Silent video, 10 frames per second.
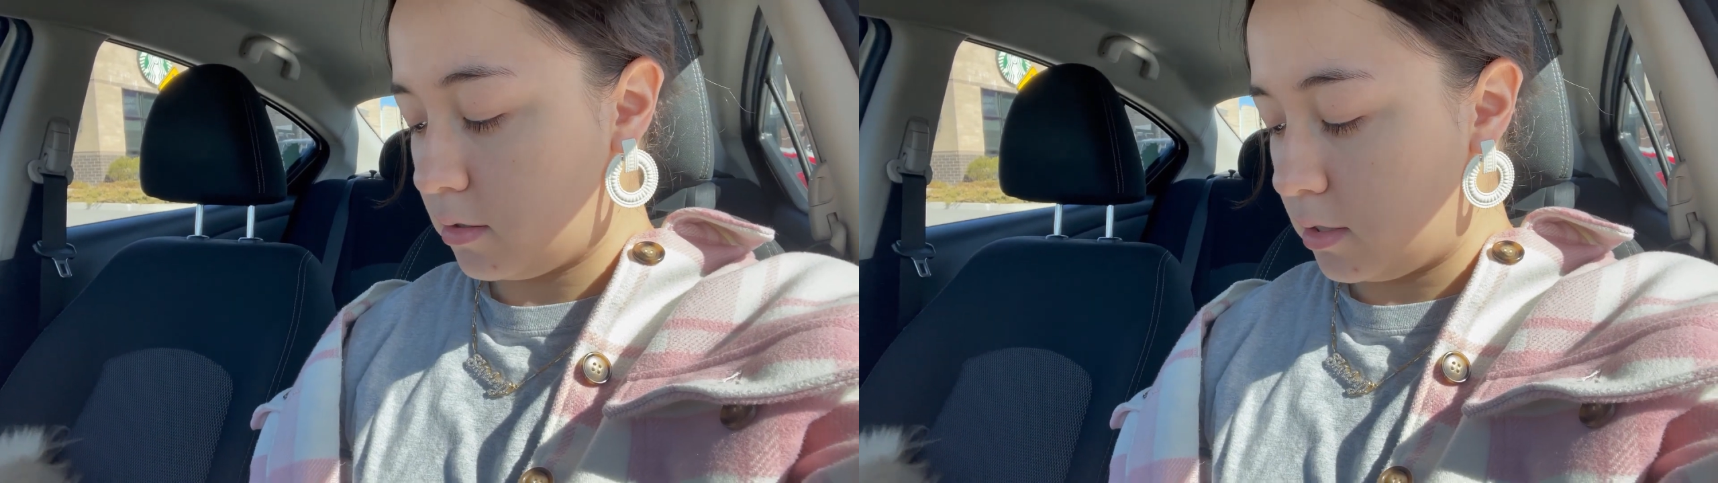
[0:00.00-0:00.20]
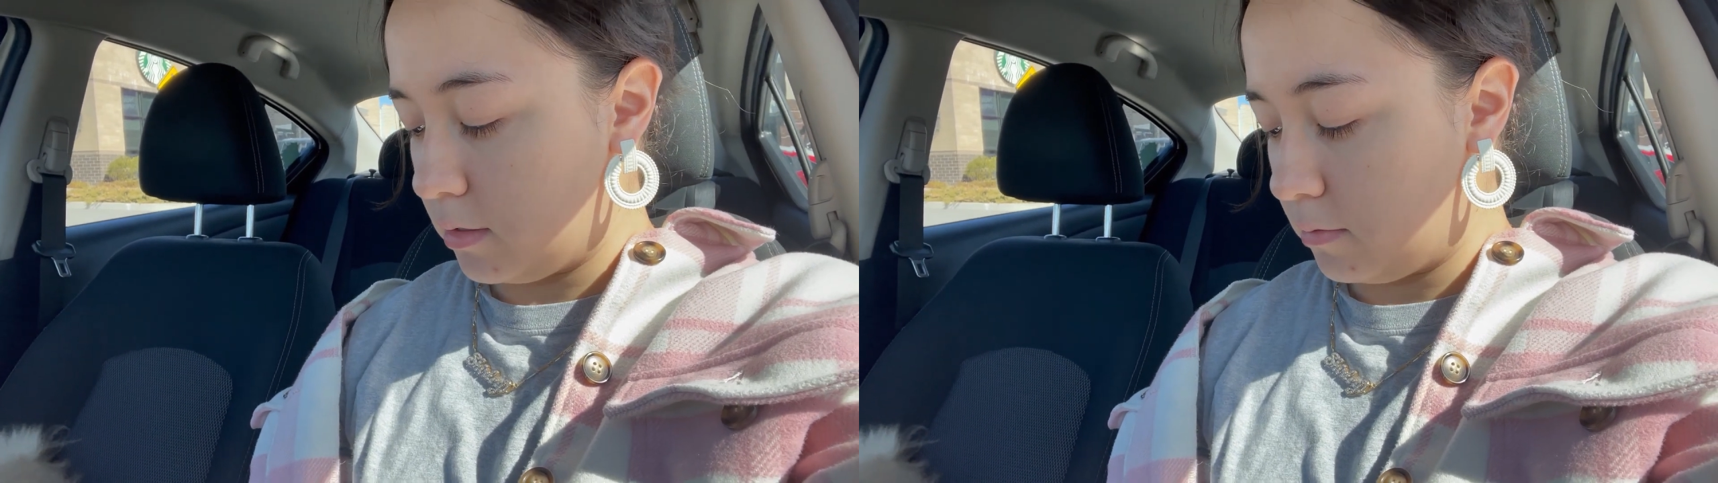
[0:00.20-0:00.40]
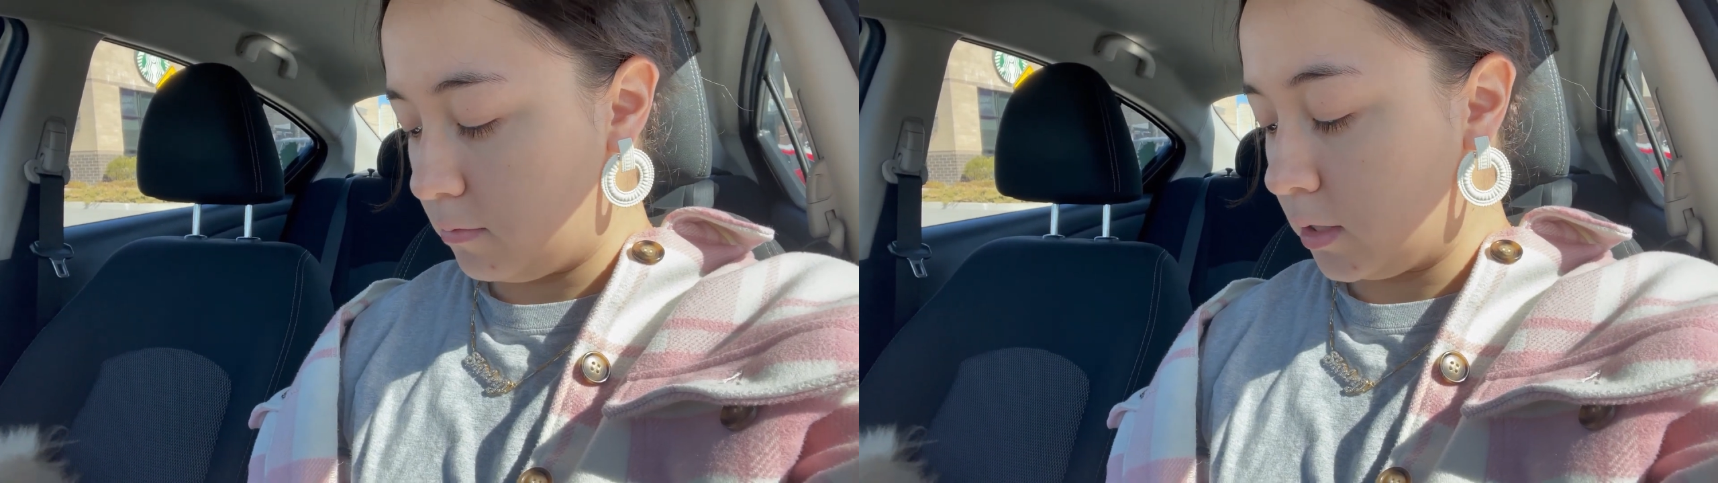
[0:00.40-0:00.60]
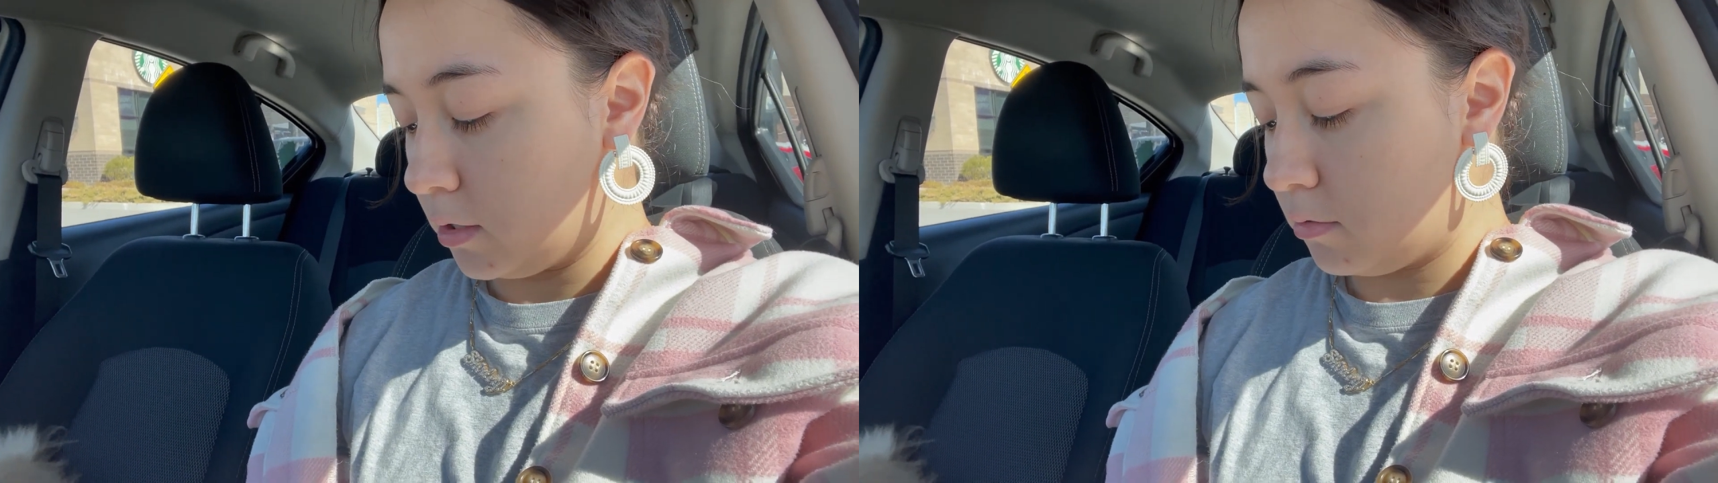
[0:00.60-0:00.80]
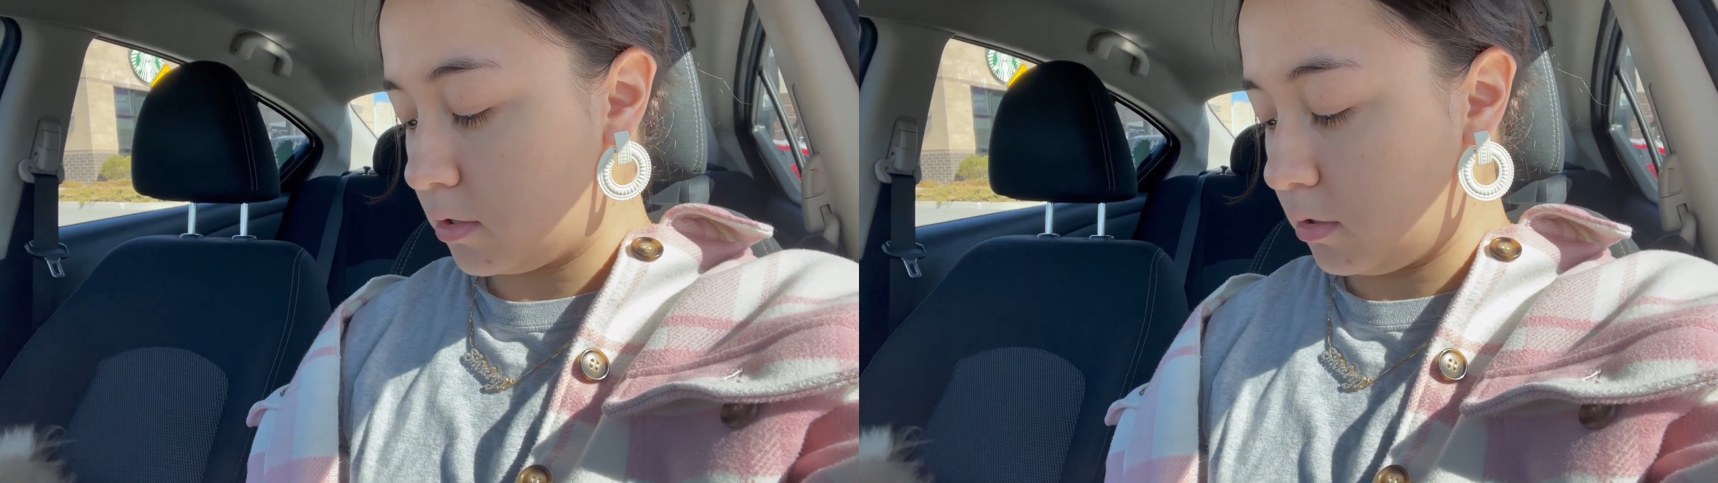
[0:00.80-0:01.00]
Um, I
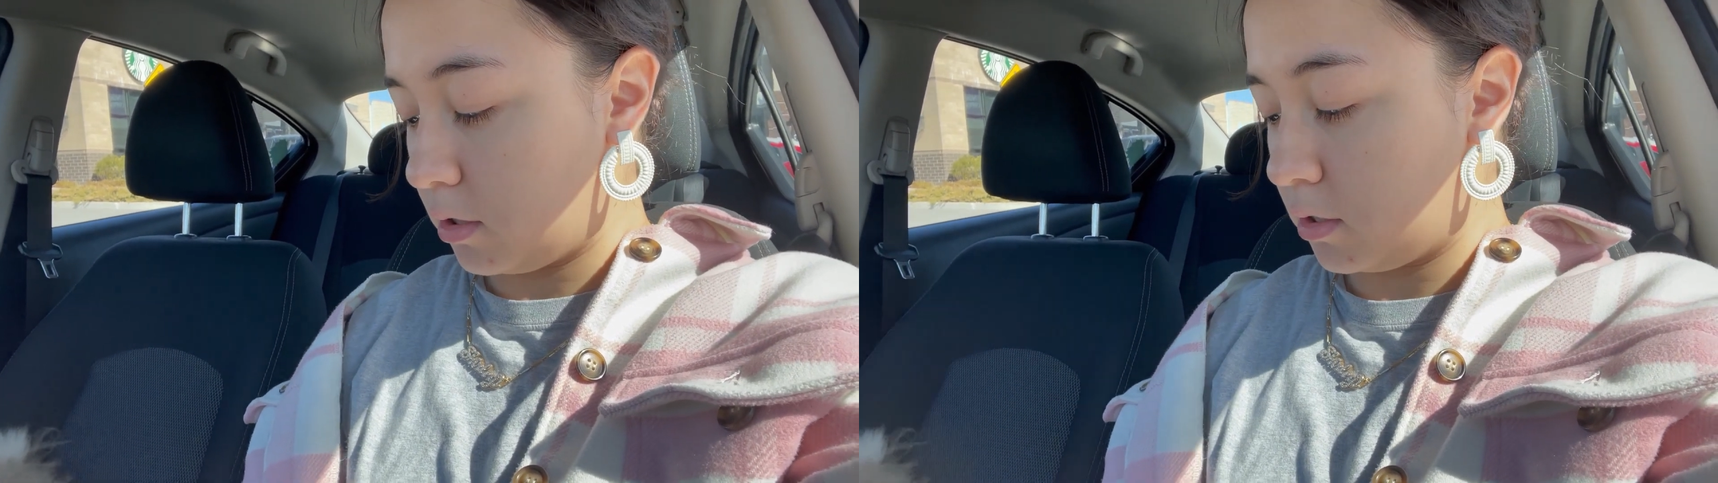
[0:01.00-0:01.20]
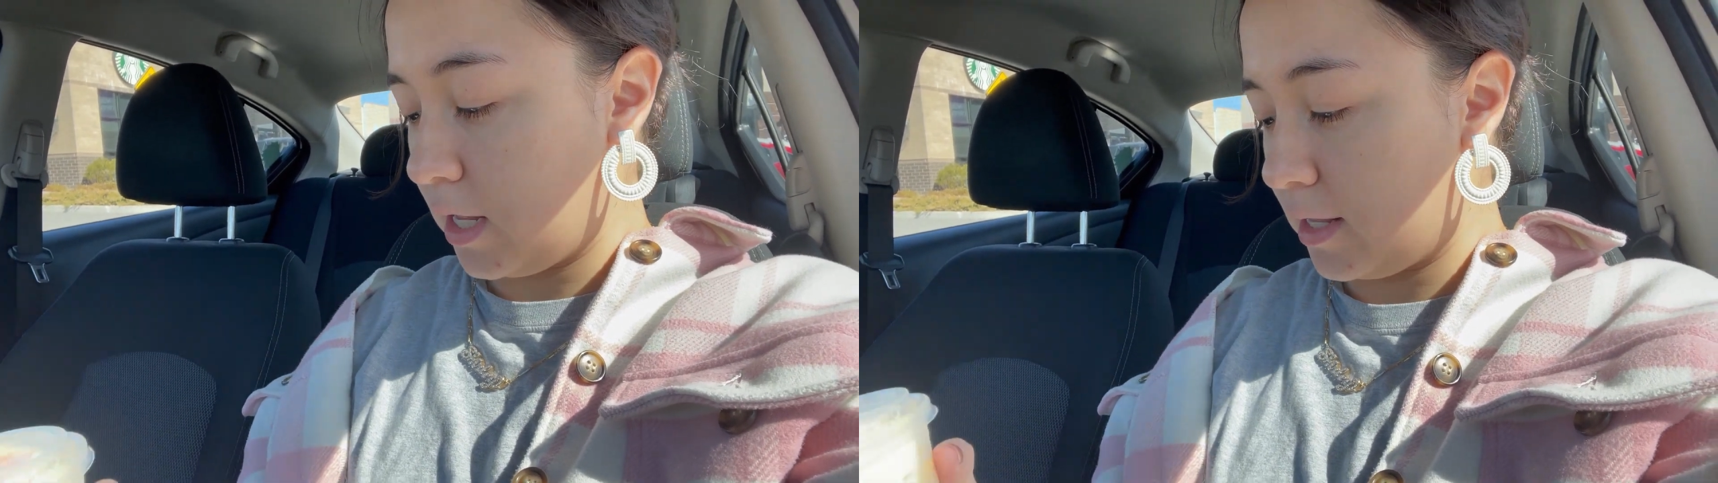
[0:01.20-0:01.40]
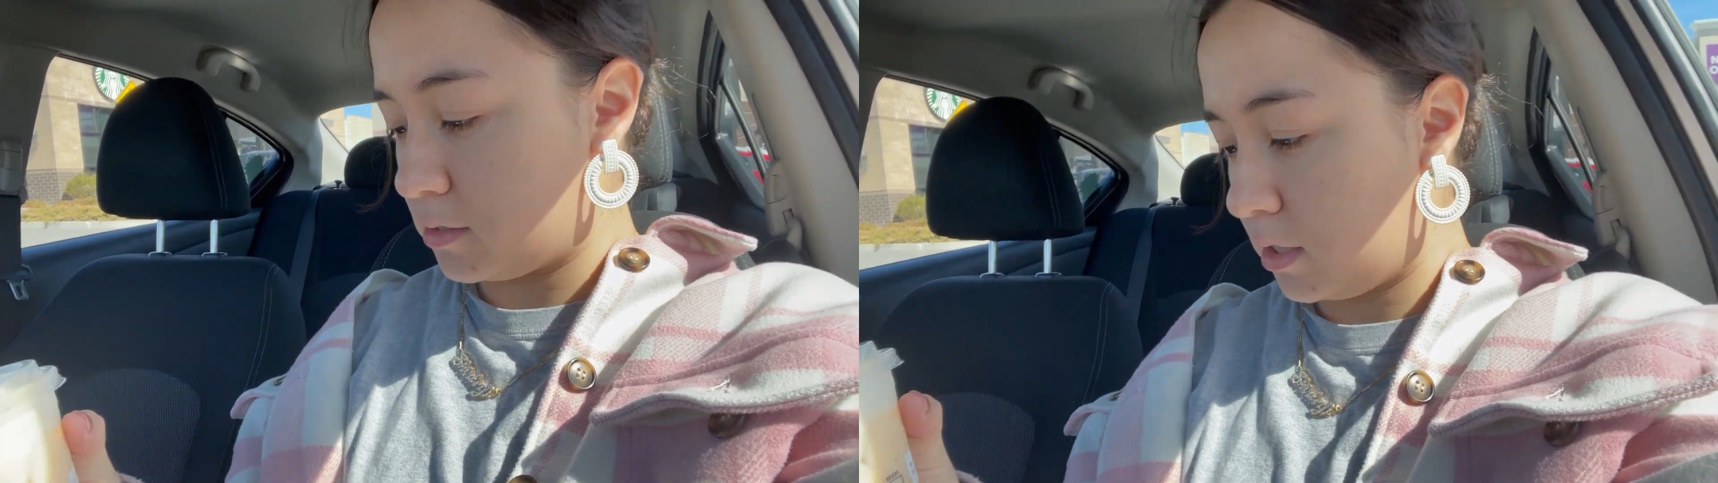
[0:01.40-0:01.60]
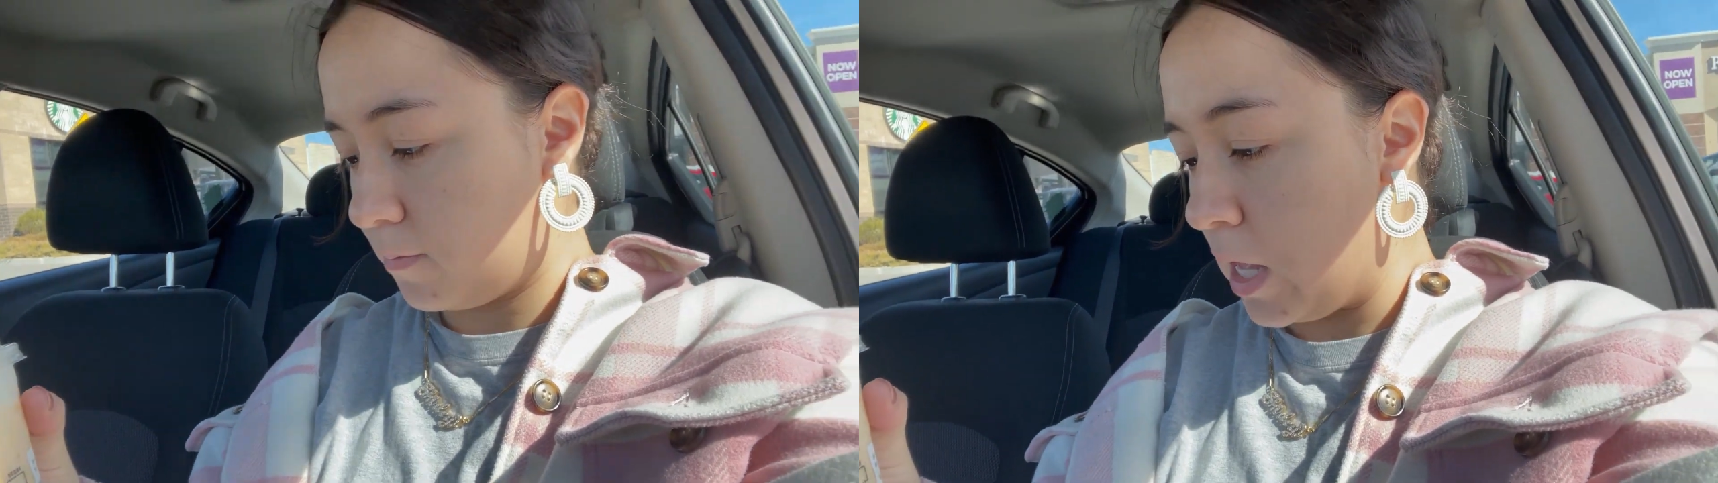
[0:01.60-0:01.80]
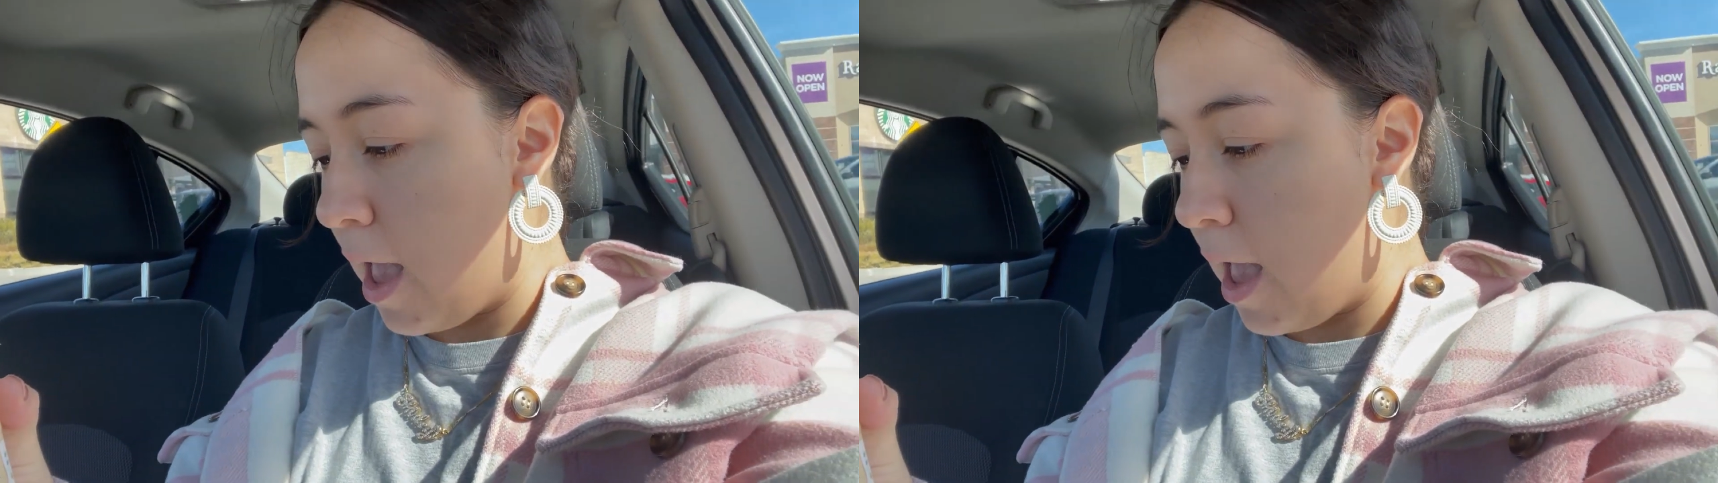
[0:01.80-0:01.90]
thought it was gonna look nasty,